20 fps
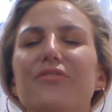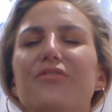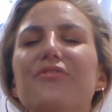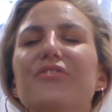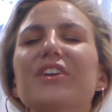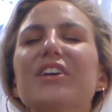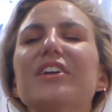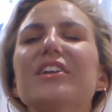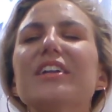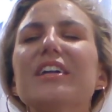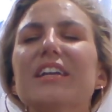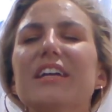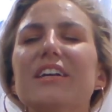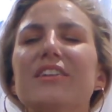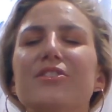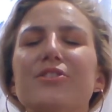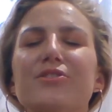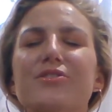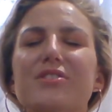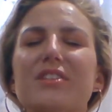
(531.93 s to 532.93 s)
Feel it
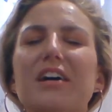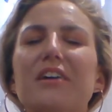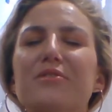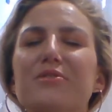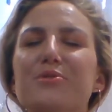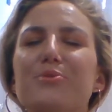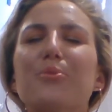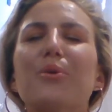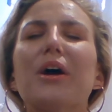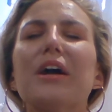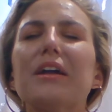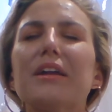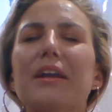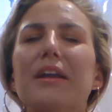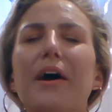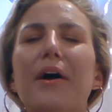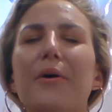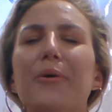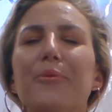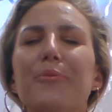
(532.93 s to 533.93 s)
in yourselves right
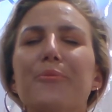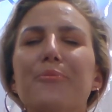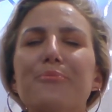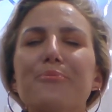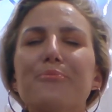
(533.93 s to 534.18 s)
now.